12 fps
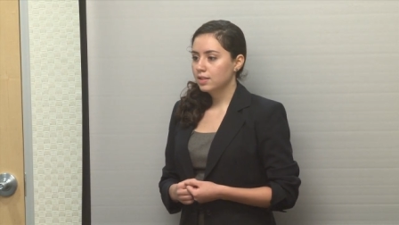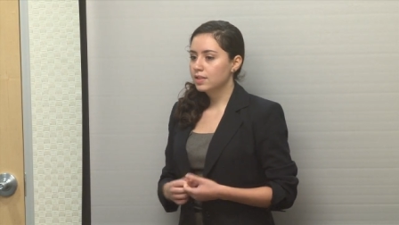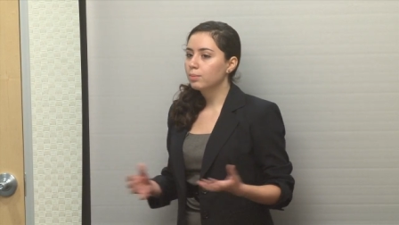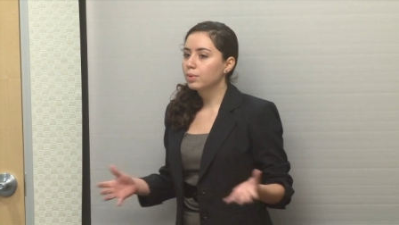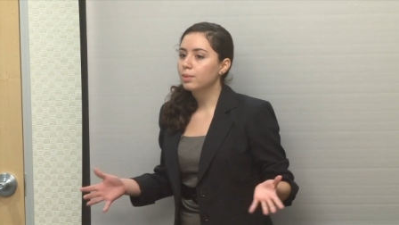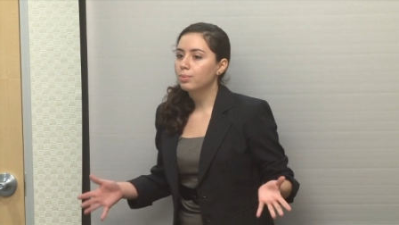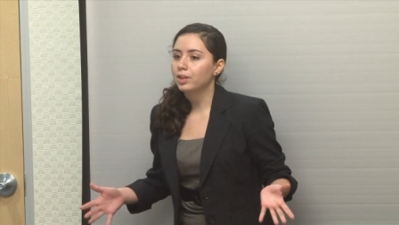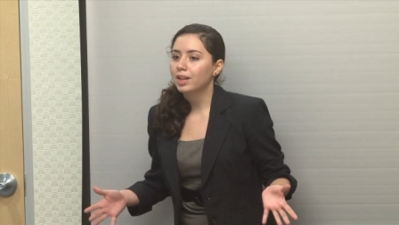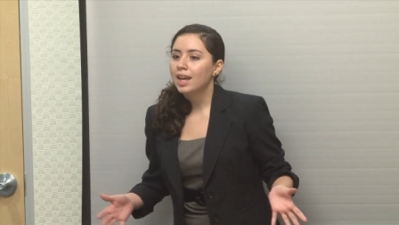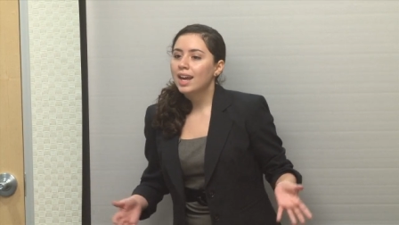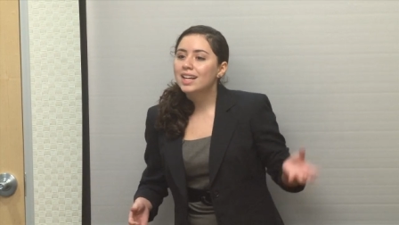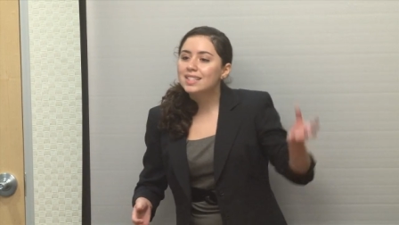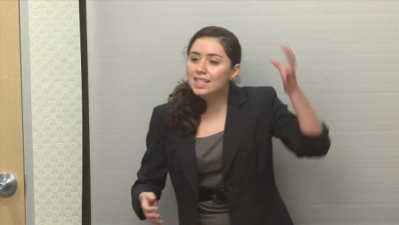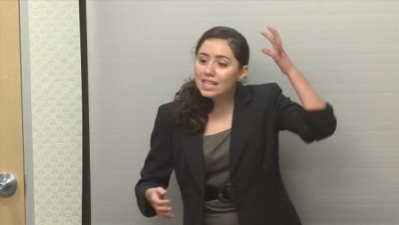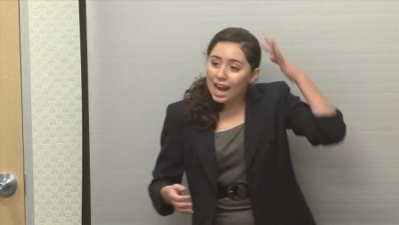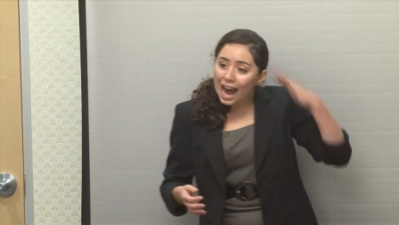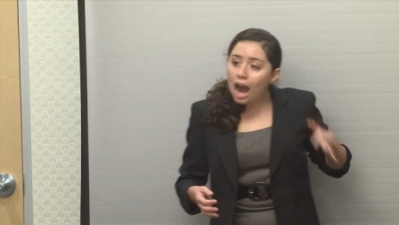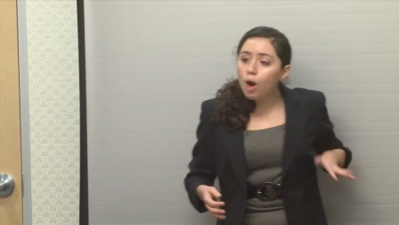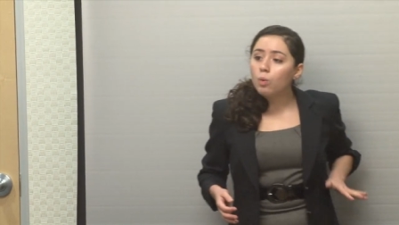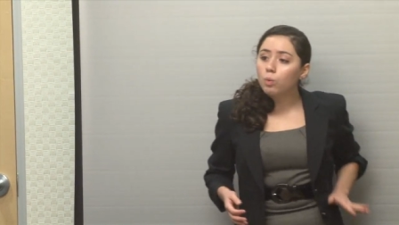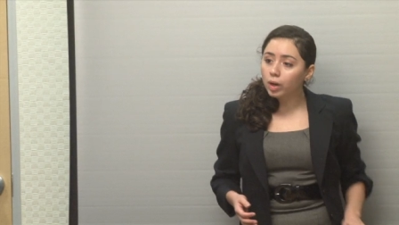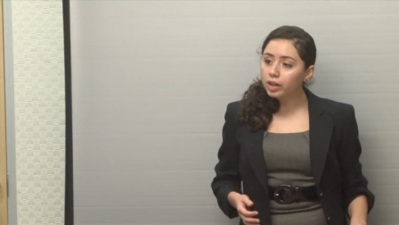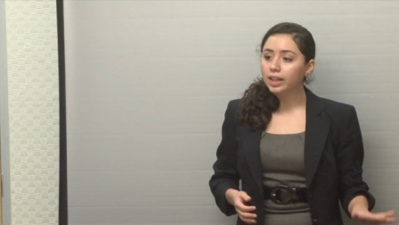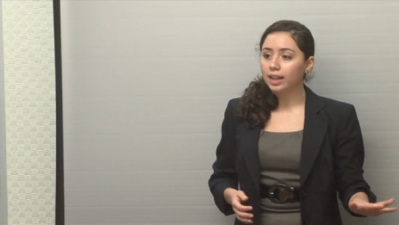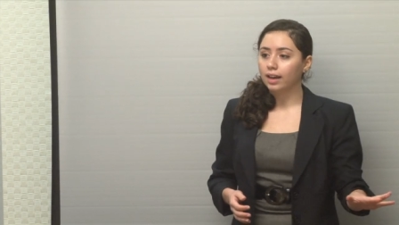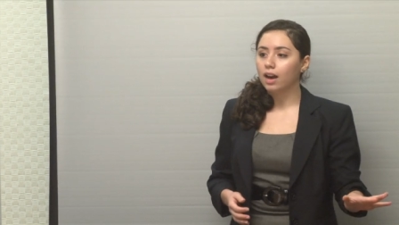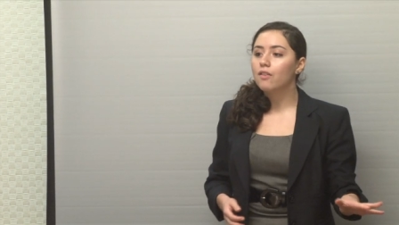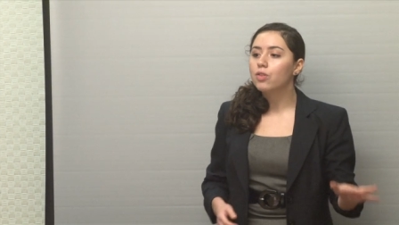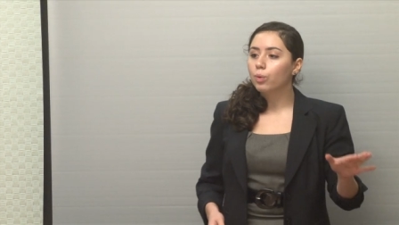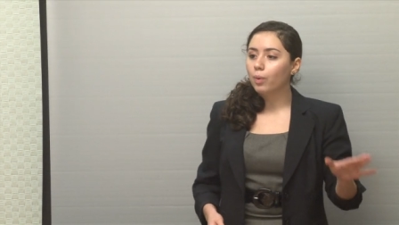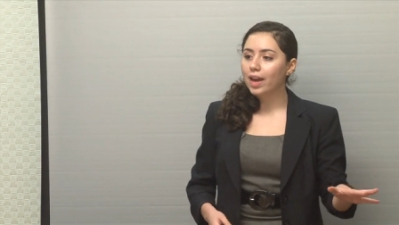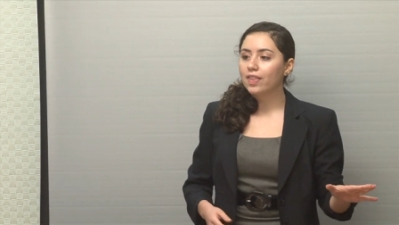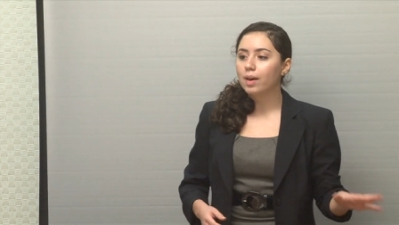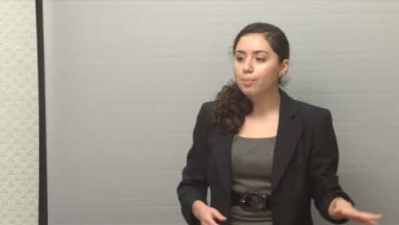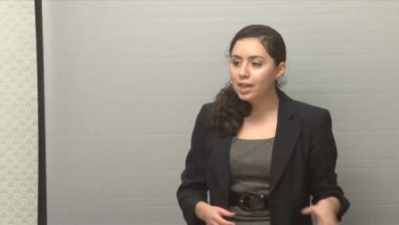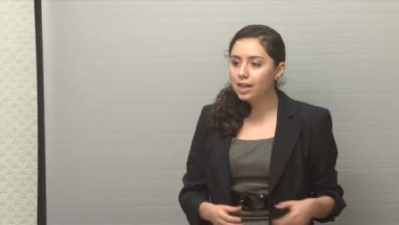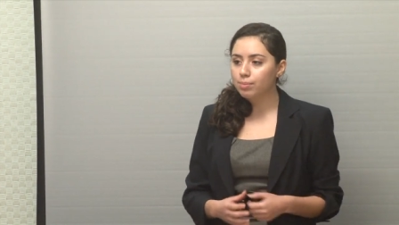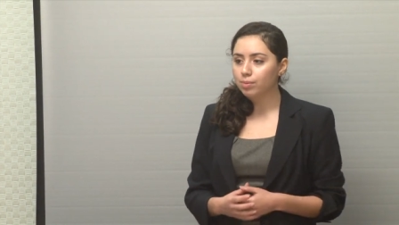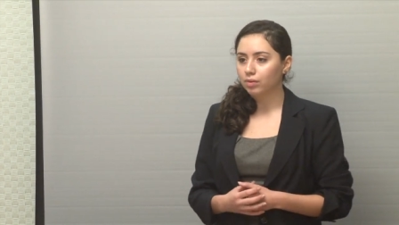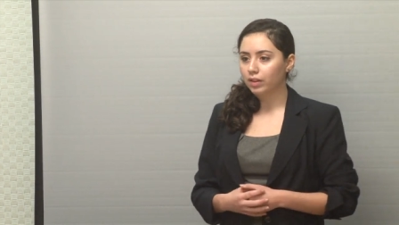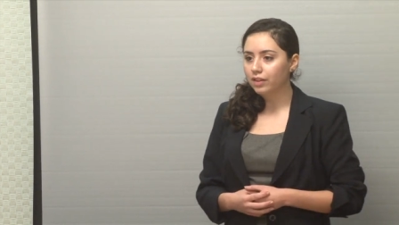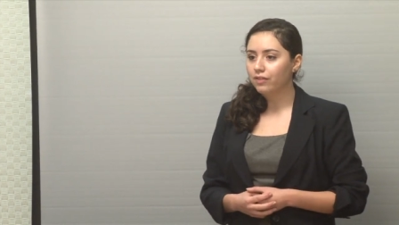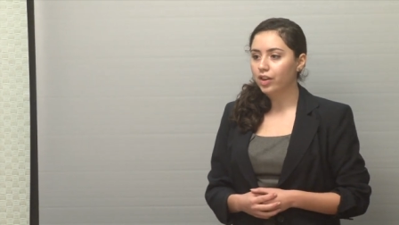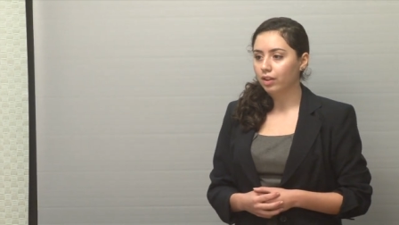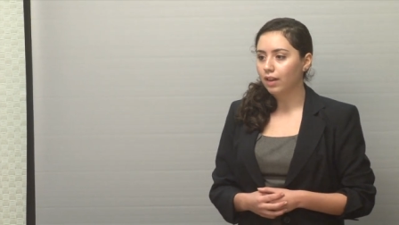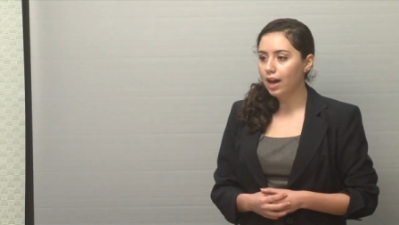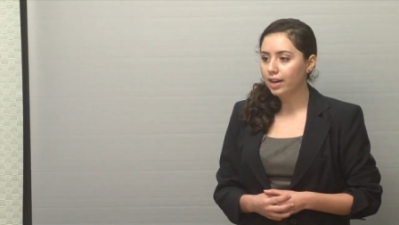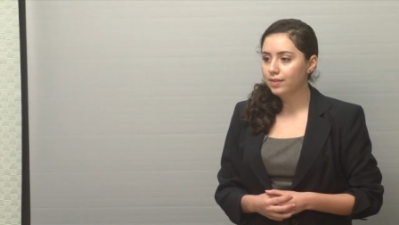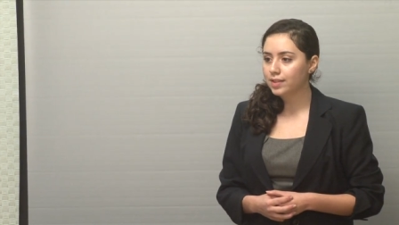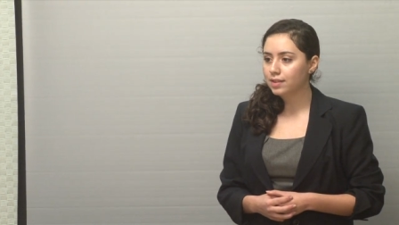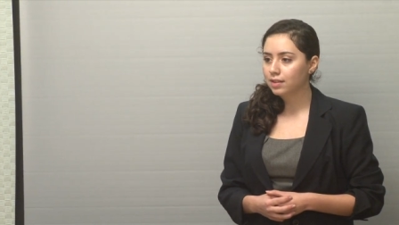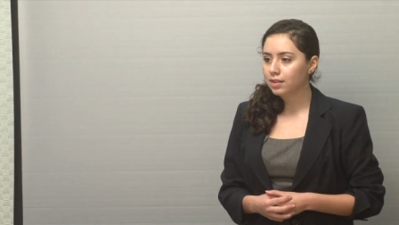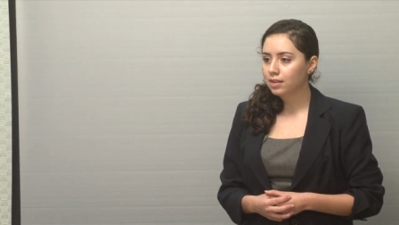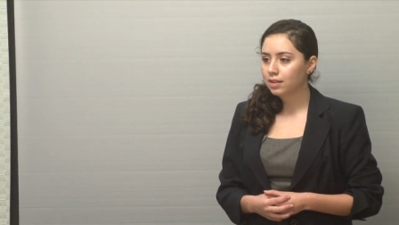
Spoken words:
Simply put, it's the outworking of the way that people live their lives.